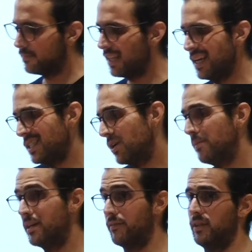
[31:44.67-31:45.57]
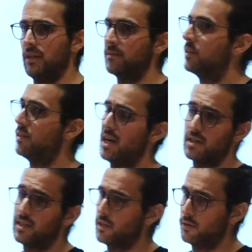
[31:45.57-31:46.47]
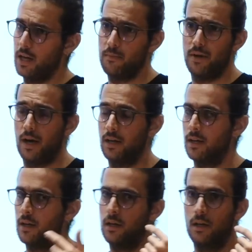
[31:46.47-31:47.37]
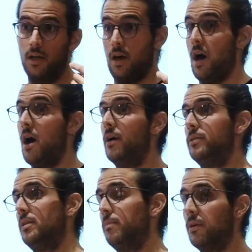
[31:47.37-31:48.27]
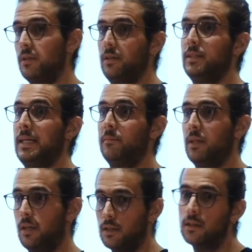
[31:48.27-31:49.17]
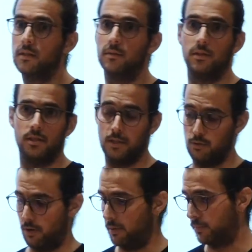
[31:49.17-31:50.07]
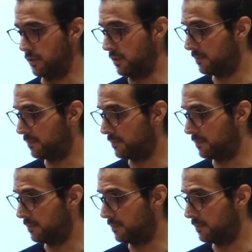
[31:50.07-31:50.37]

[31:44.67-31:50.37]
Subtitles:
and document everything. The architecture, the API, how to deploy the damn thing is extremely important.